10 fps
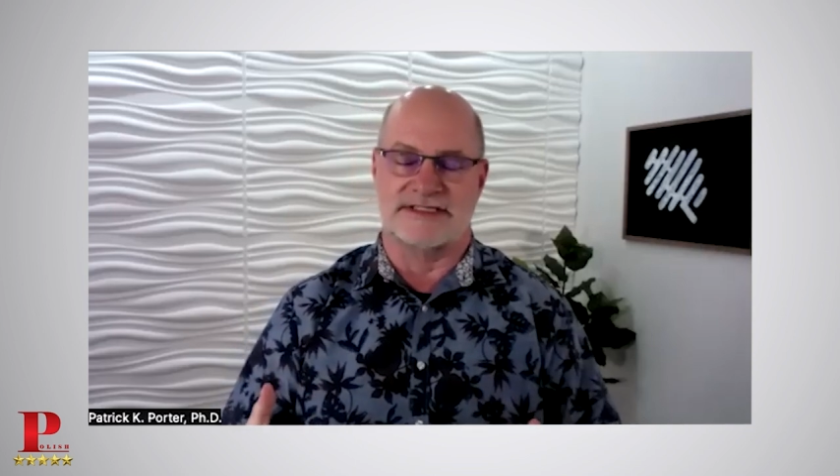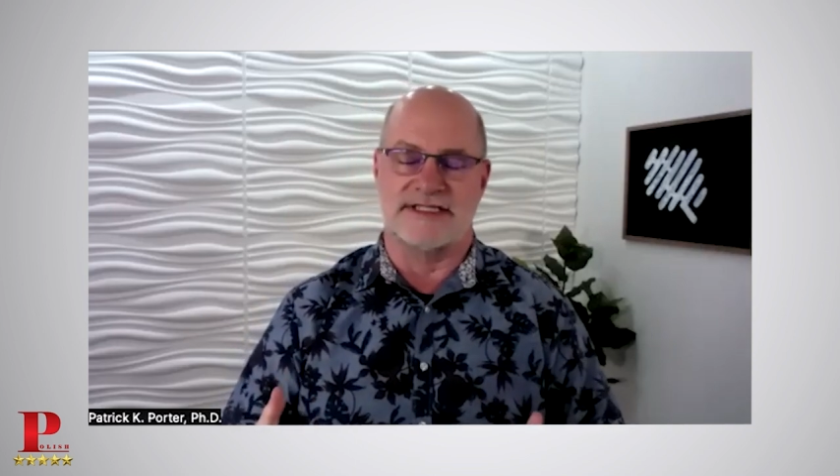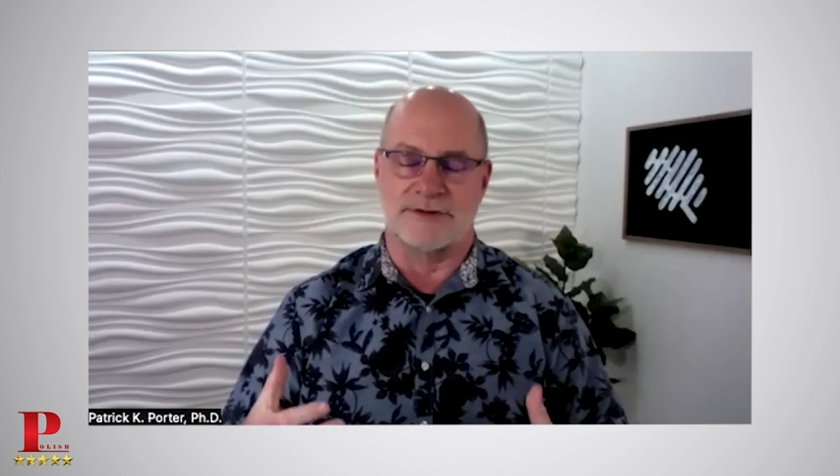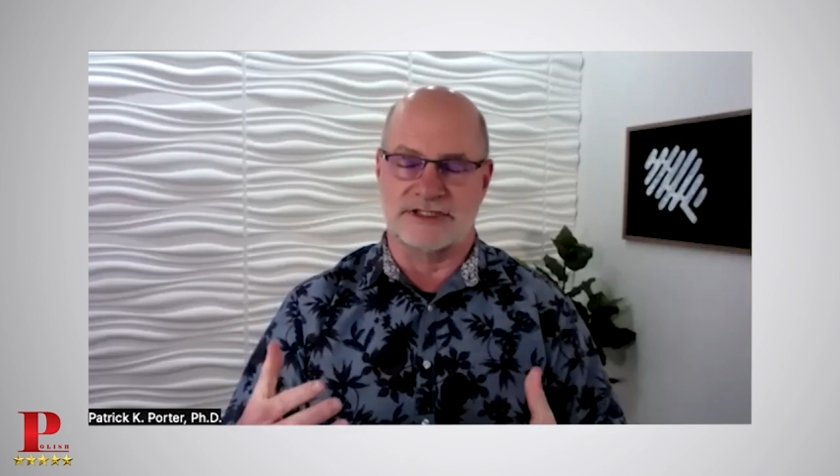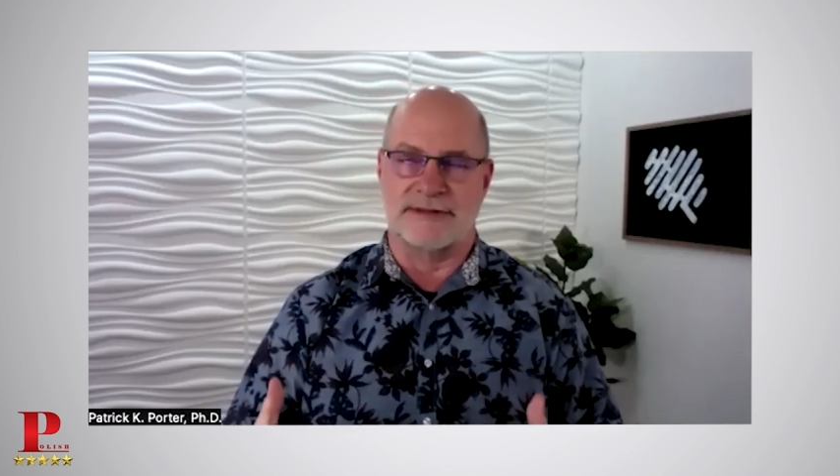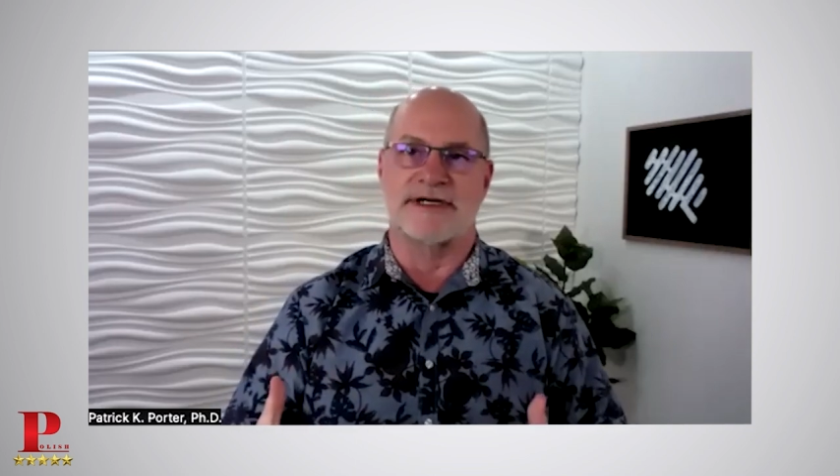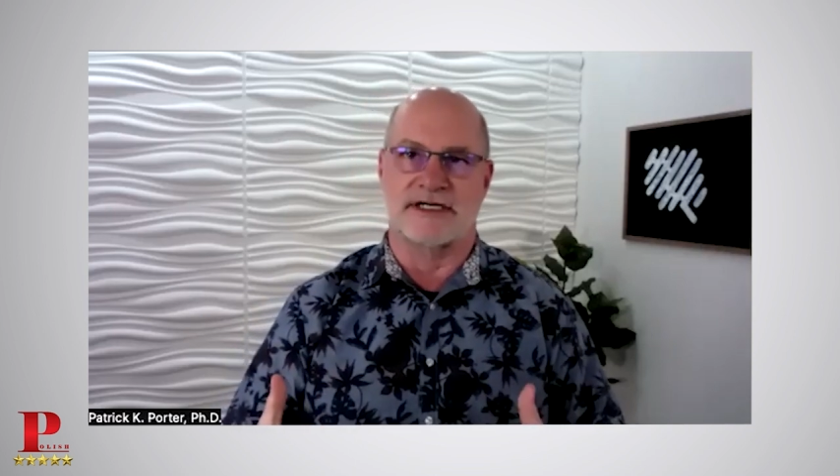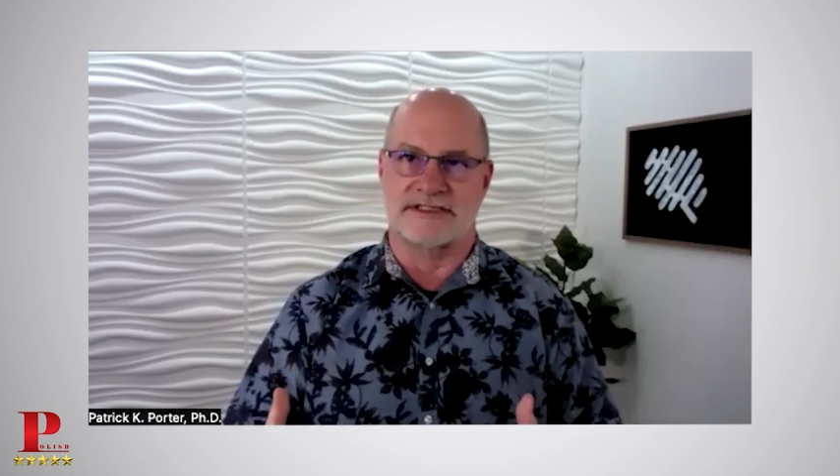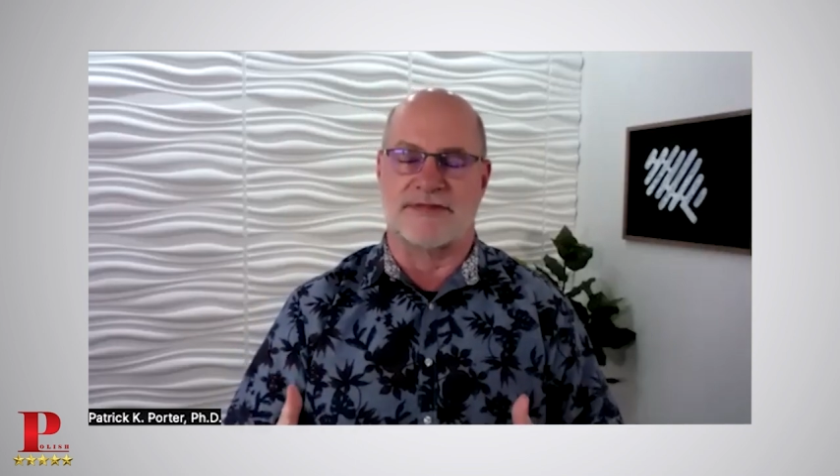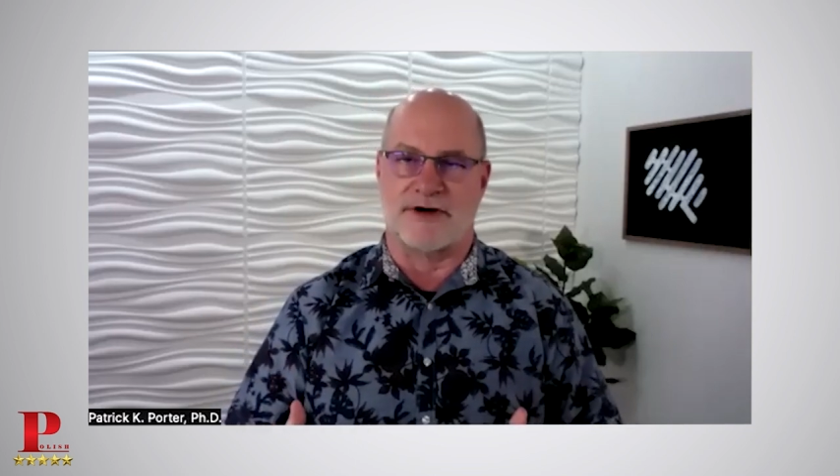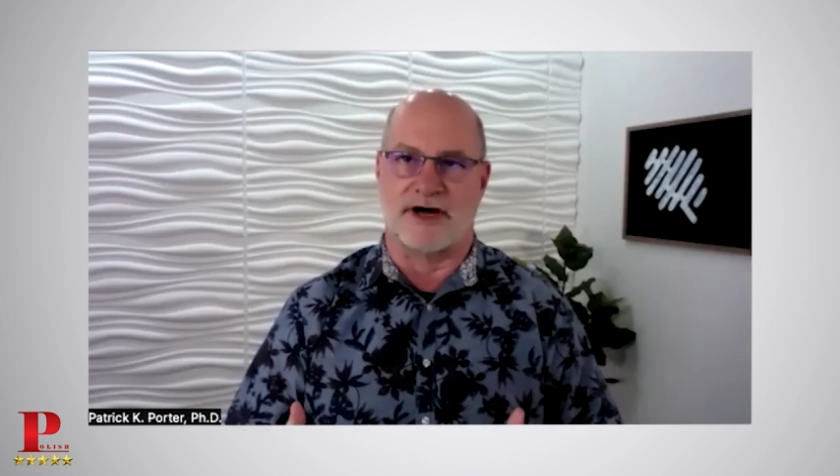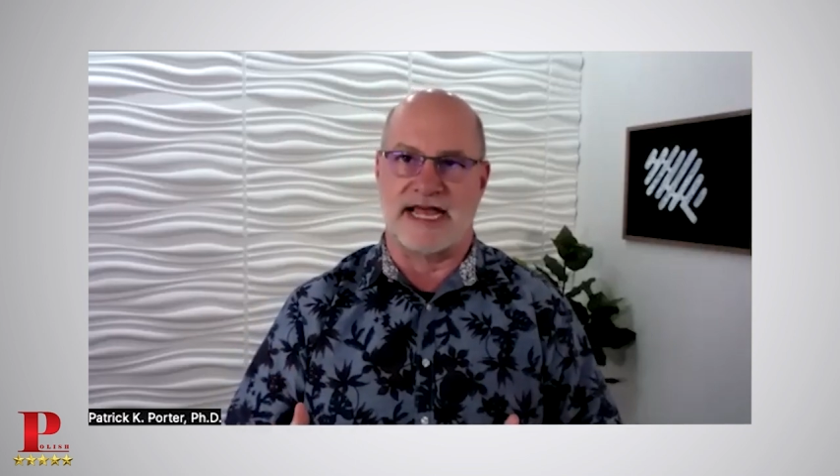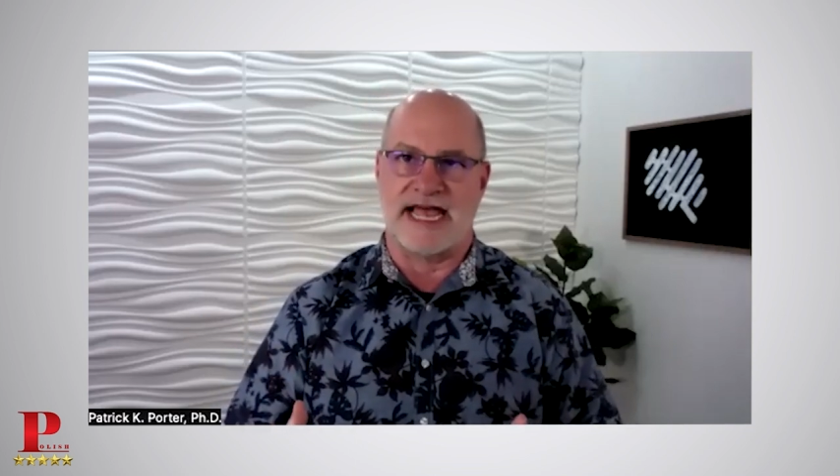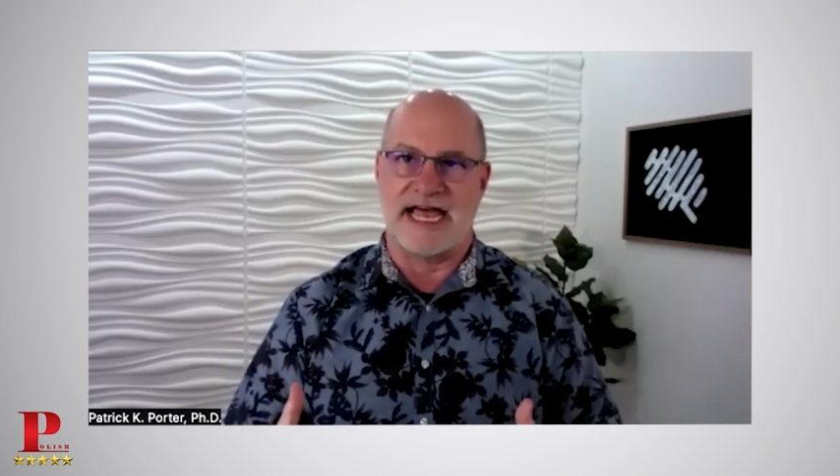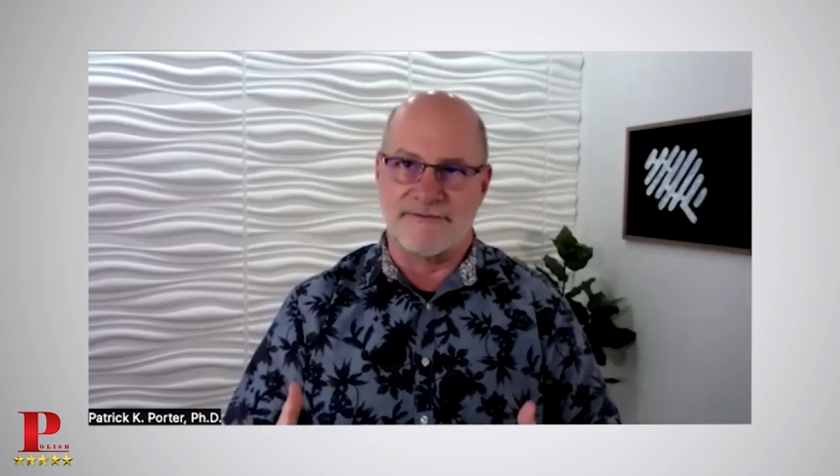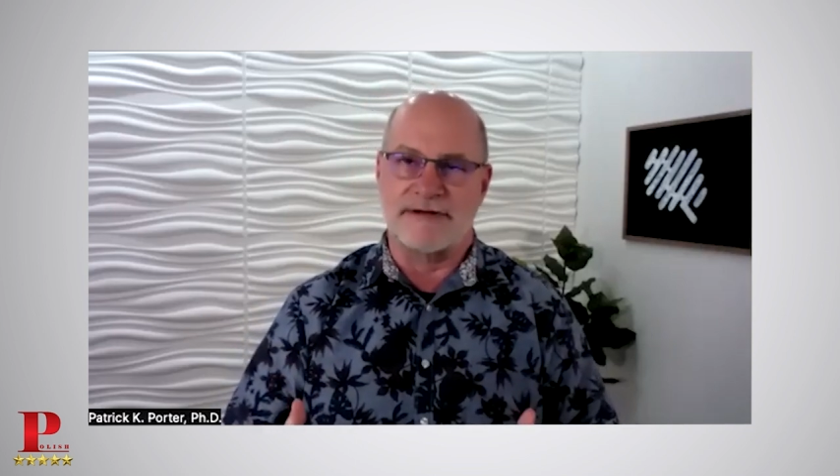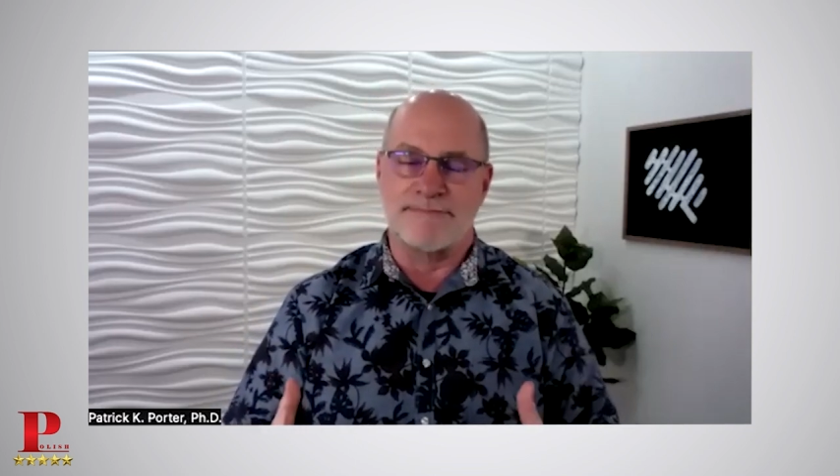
those seminars, I thought every